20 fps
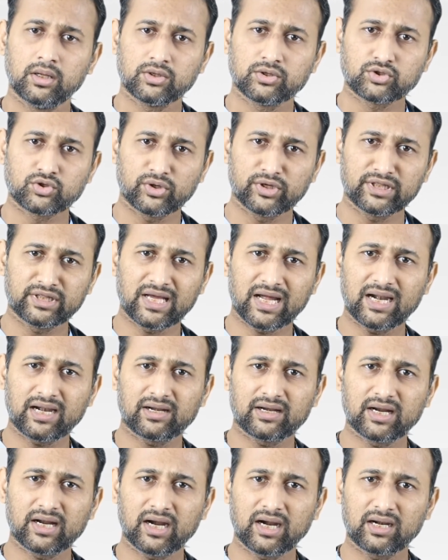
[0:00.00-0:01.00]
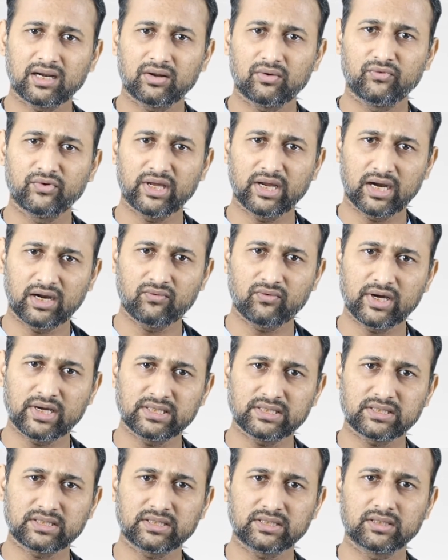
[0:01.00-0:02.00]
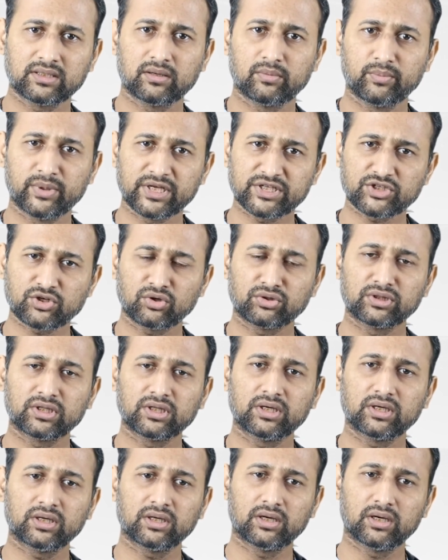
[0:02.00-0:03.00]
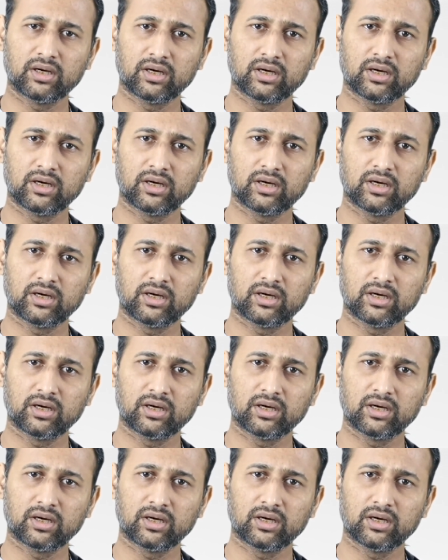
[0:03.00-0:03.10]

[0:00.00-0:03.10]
So in that regard, we advise based on the